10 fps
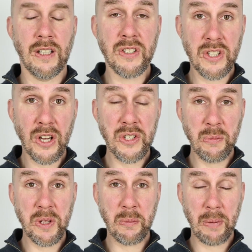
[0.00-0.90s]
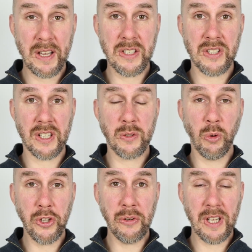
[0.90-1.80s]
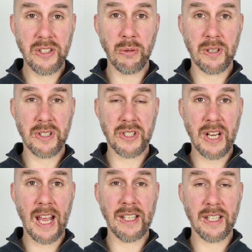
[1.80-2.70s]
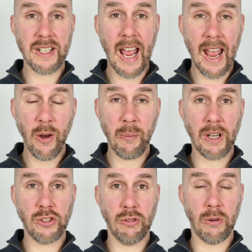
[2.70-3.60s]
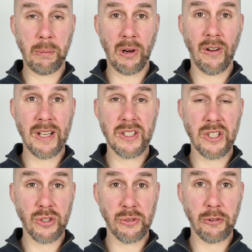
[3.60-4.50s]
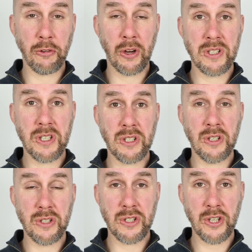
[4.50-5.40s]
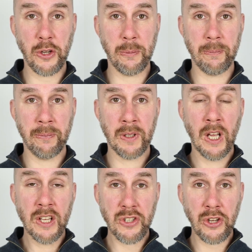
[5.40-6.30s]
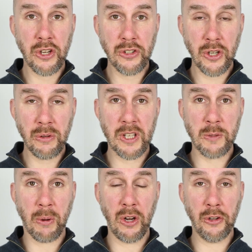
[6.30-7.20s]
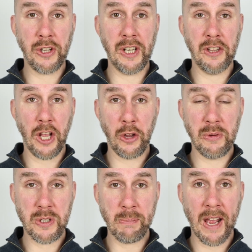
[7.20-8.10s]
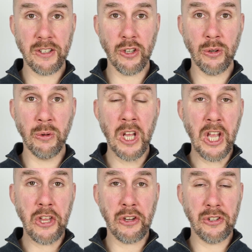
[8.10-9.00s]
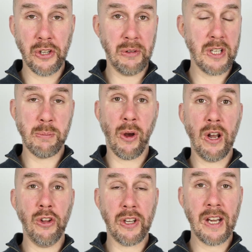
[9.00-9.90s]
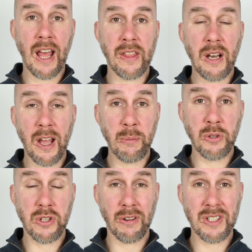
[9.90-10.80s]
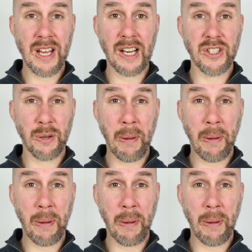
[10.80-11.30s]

Starting with the basics, what you need to understand is how much your appliances or devices consume. So you can do this by looking in the owner's manual, you can do this by looking at the labels that are attached